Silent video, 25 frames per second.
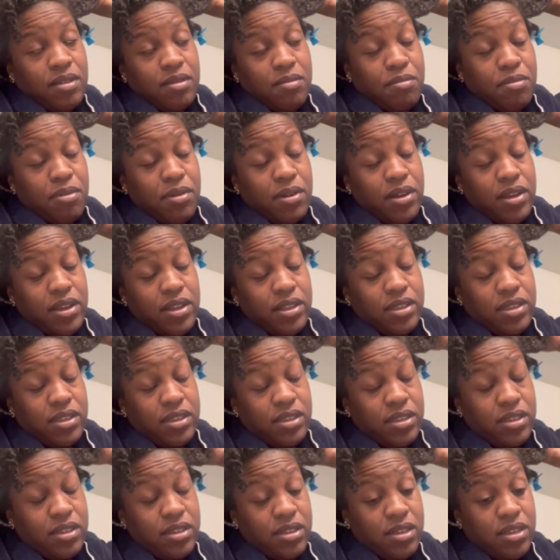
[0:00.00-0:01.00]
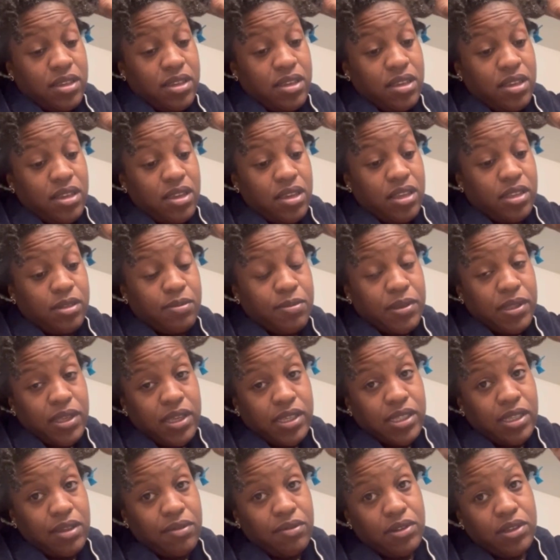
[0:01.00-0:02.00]
but it's been like
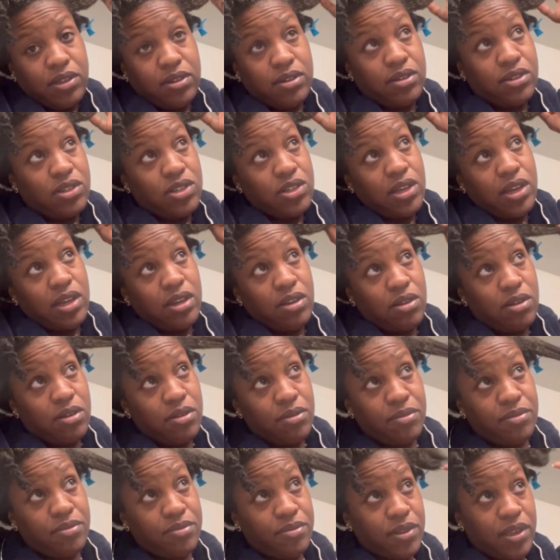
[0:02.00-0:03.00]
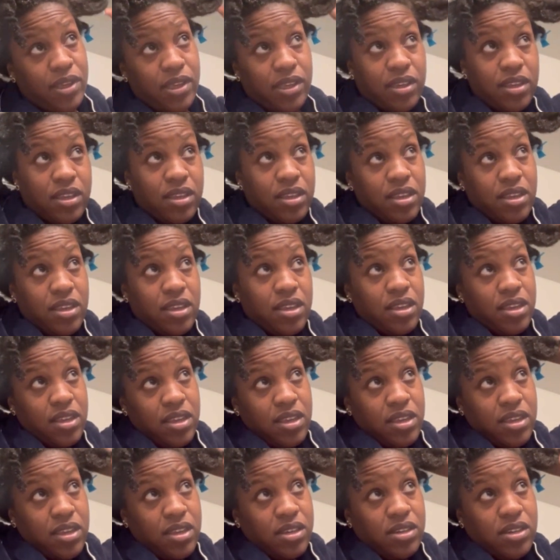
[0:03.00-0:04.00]
7 years. She gotta go. Like,
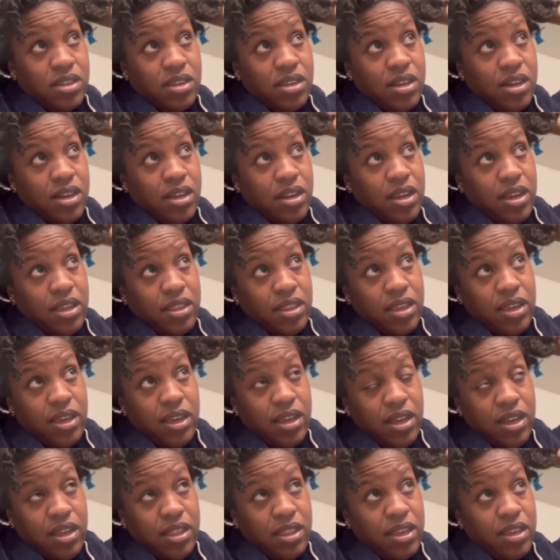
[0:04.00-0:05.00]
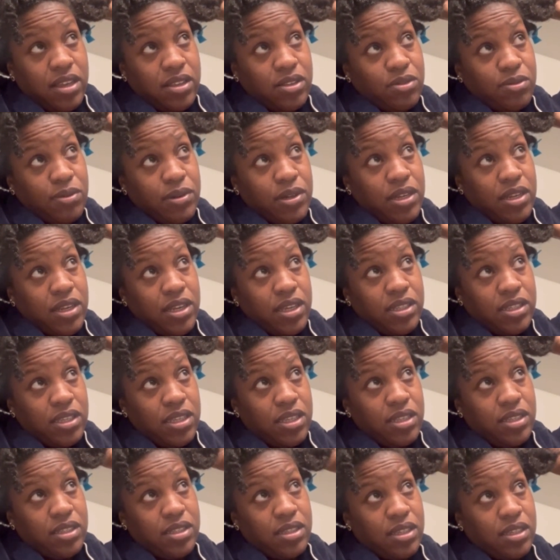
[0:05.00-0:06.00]
she gotta. I think I got that in
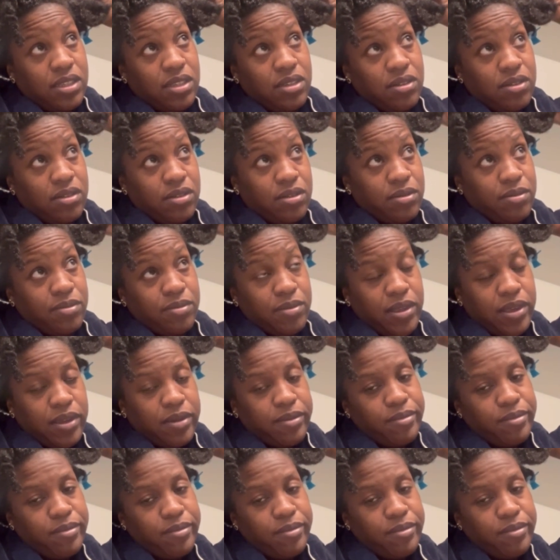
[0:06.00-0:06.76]
2019. 6 years. Like,